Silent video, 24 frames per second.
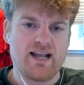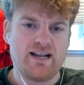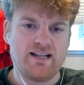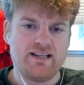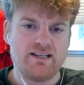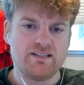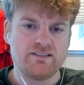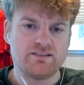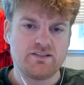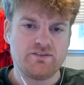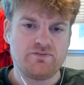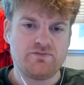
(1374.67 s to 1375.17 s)

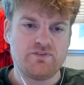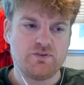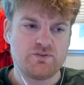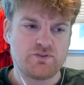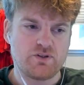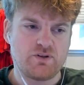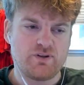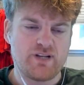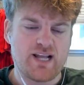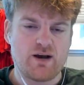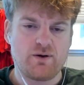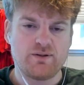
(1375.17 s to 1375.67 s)
is the
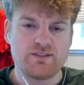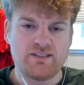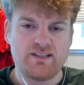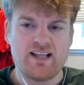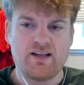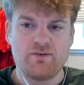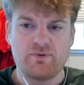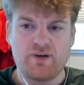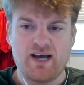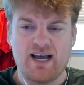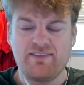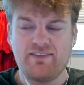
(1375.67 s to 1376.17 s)
future now.
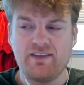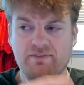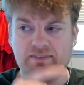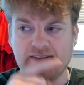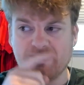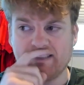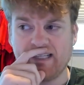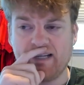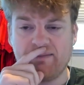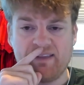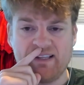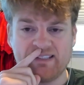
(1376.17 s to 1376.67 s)
I think
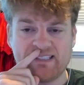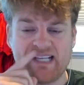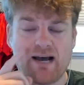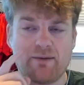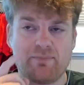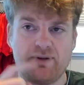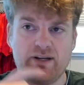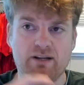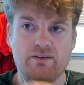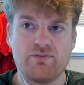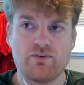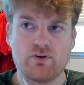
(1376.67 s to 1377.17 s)
the same thing's
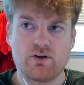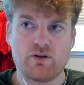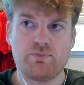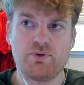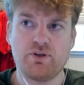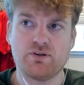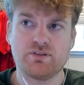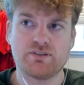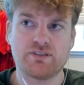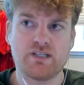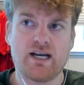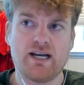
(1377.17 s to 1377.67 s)
happening for
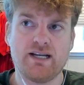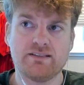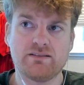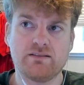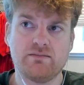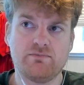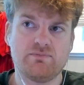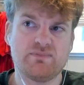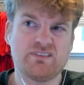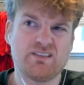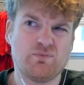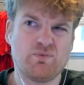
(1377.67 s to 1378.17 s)
computer
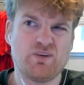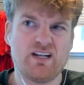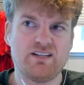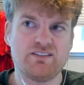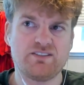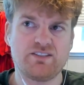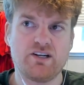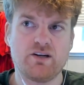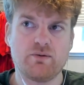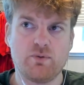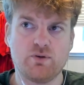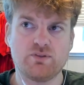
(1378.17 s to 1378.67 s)
science and somewhat
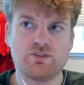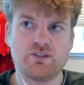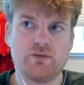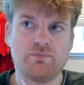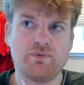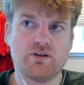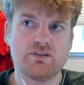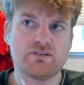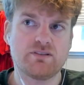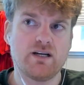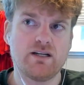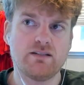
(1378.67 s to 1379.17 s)
engineering, mostly
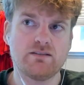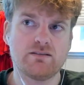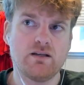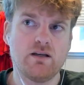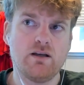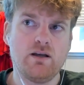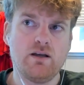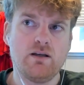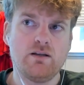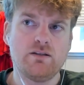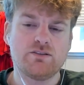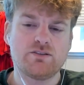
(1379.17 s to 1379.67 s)
computer science.
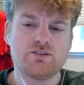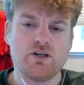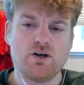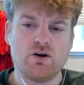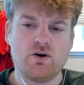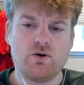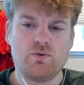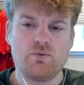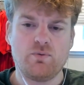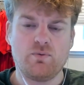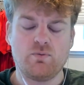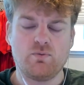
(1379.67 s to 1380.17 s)

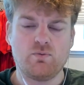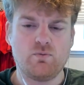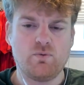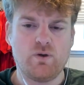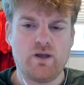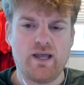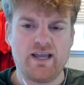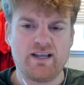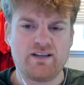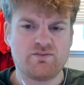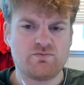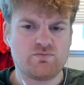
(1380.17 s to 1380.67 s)
So a